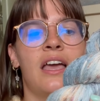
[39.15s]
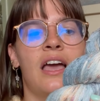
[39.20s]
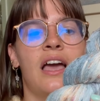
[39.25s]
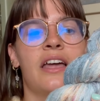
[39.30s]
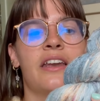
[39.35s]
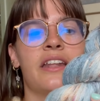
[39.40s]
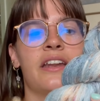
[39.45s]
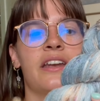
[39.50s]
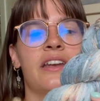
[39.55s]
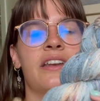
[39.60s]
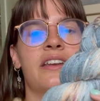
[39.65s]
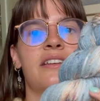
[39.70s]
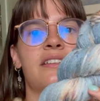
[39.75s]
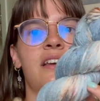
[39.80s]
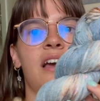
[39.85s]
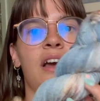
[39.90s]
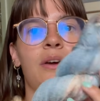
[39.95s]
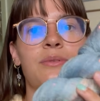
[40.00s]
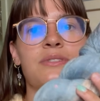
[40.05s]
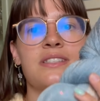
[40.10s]

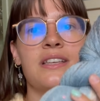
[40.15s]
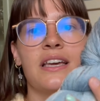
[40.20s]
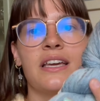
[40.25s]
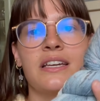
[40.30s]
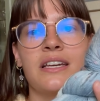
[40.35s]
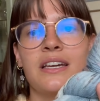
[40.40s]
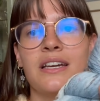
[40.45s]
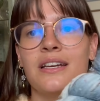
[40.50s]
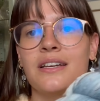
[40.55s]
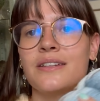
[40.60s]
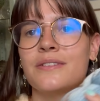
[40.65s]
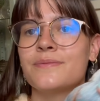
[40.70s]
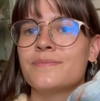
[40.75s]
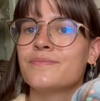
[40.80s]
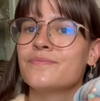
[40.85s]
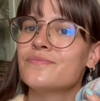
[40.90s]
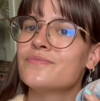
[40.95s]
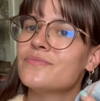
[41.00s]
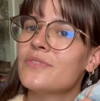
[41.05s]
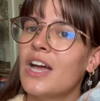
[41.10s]
And I was like,
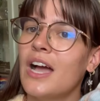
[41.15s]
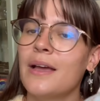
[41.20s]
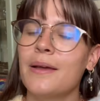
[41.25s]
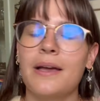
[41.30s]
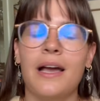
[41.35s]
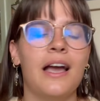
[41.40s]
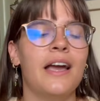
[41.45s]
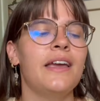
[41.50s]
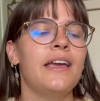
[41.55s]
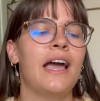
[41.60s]
I